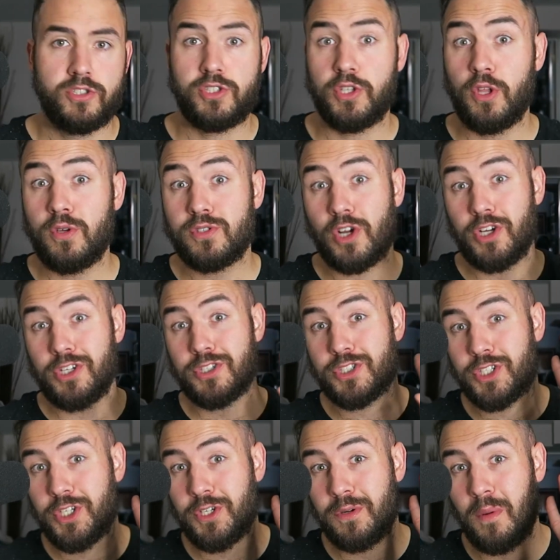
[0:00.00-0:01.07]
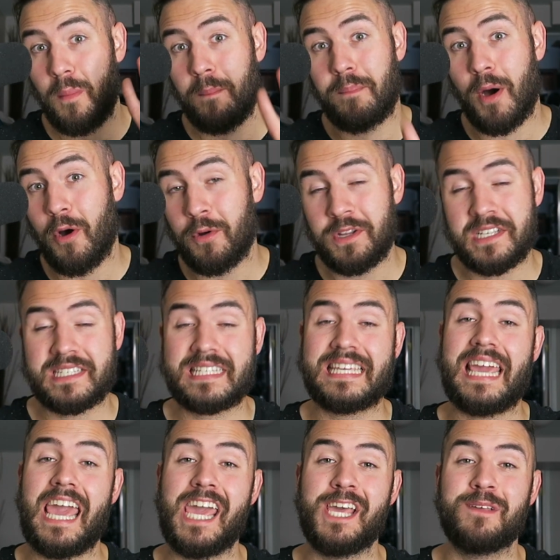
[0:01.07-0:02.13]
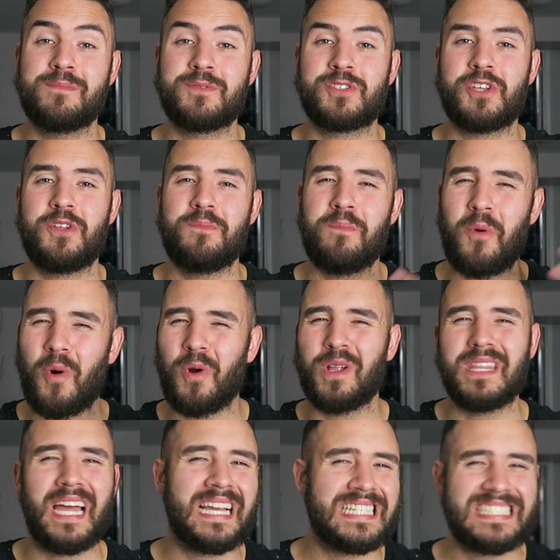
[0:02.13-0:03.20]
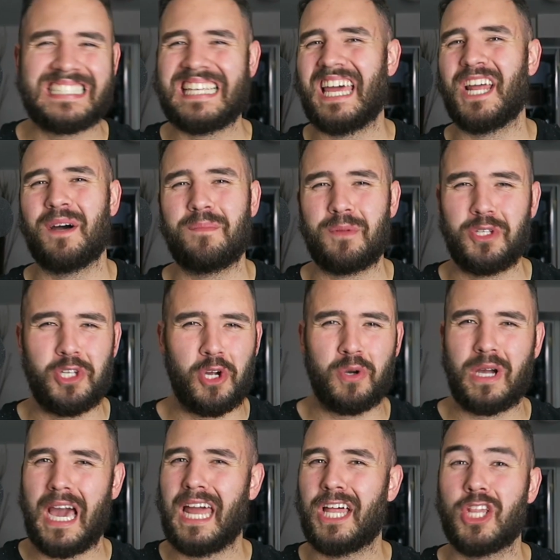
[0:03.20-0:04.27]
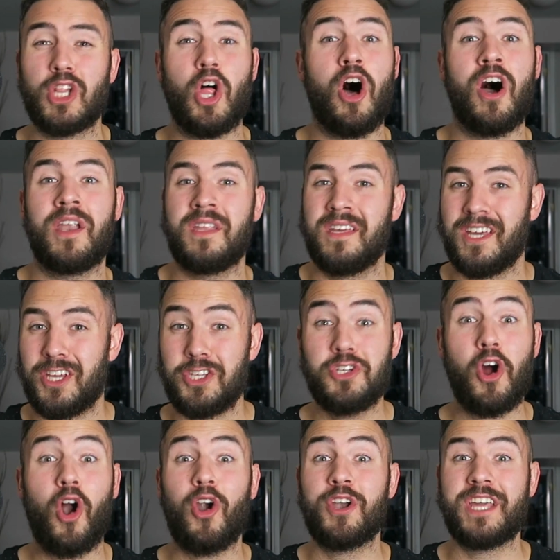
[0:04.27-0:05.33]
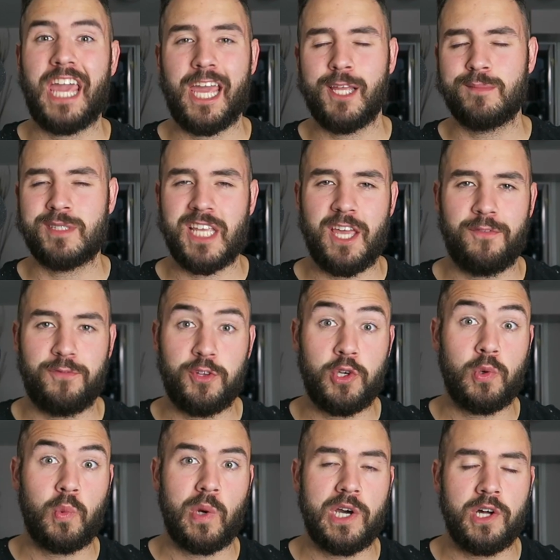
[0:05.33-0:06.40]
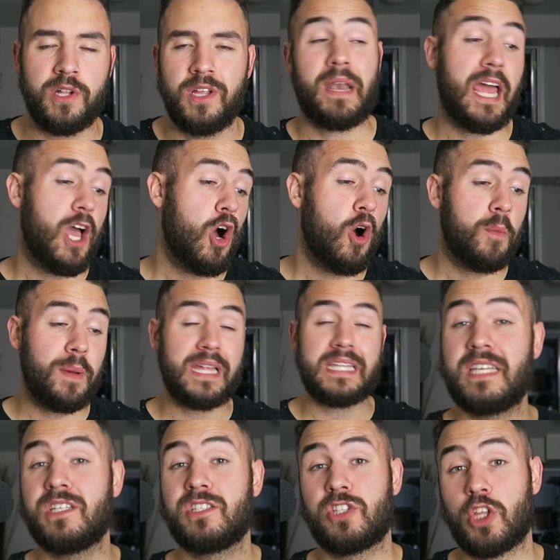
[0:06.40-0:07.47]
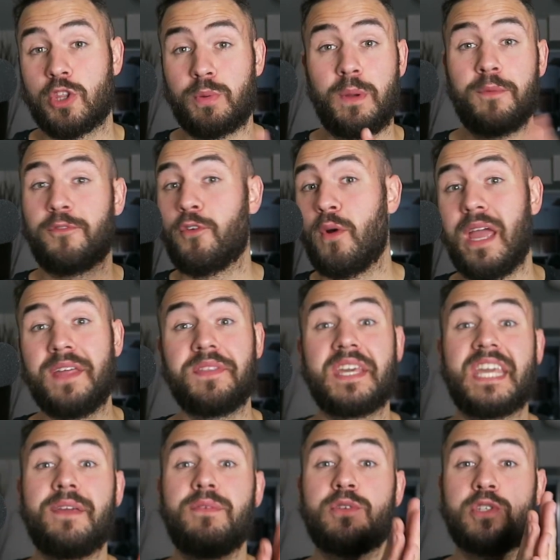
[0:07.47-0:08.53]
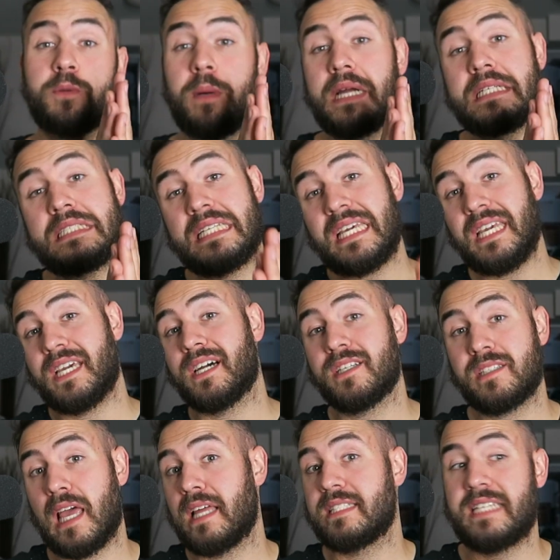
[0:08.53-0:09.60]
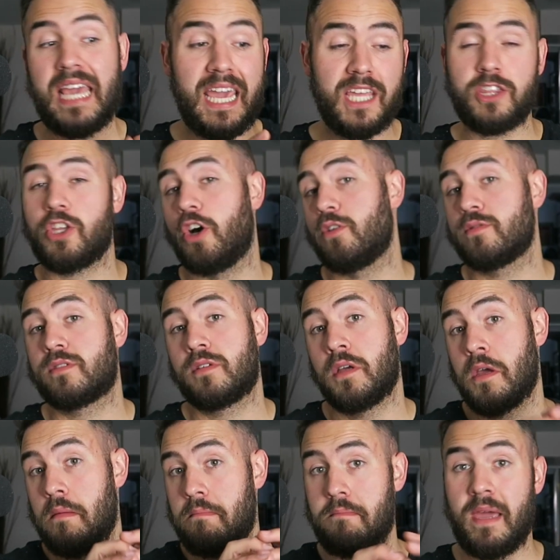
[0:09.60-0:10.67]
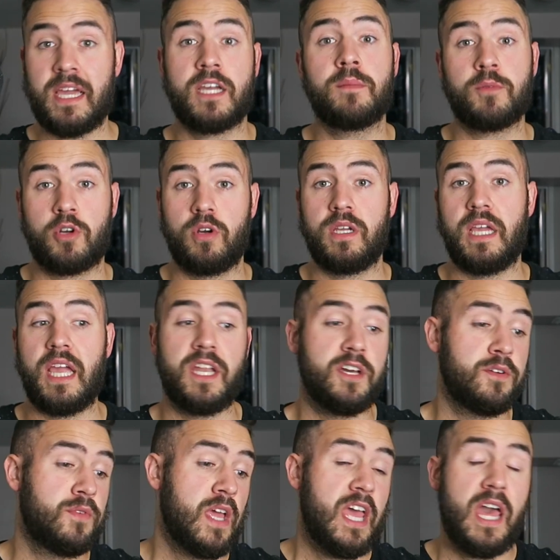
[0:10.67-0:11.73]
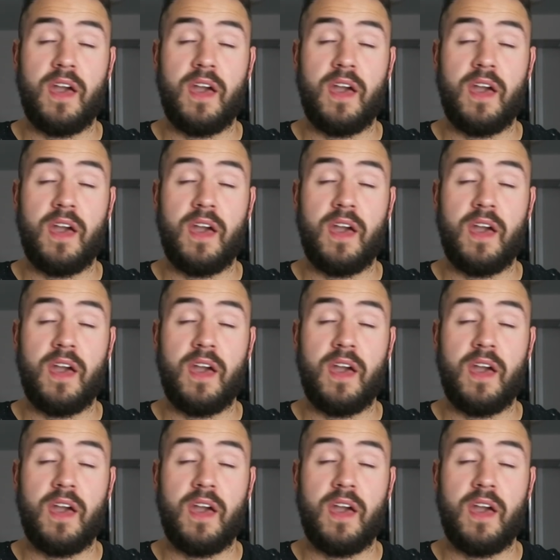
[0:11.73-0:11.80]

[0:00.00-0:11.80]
So those are your 2 bonus games, more like setup, kind of lawn yard games, if you will. But I hope least the 3 beforehand, they give you some ideas, and take those, make them creative.